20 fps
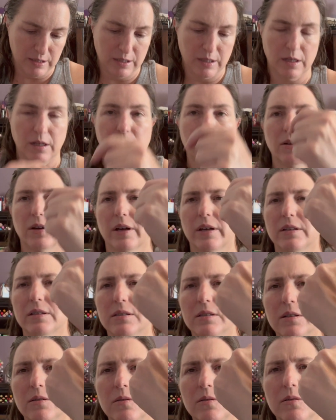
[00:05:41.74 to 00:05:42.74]
Okay,
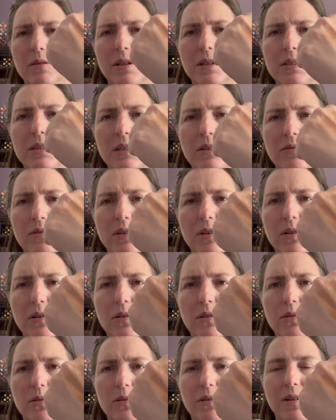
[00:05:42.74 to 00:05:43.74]
so it's even
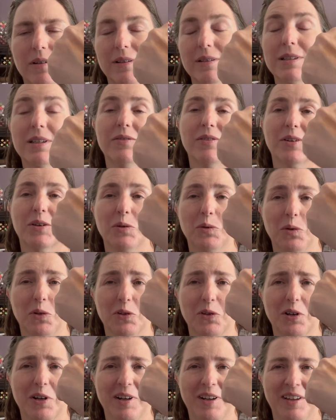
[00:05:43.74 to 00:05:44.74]

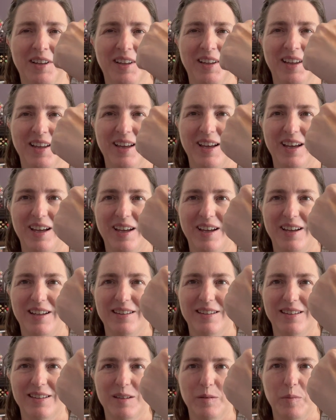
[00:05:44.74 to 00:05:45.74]
cooler
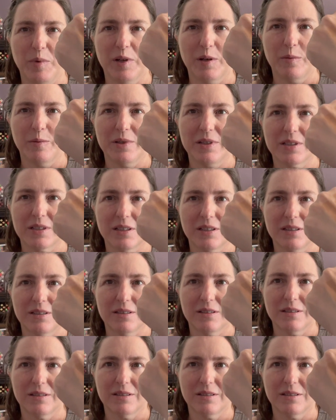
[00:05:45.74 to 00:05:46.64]
than the Budda Biscuit.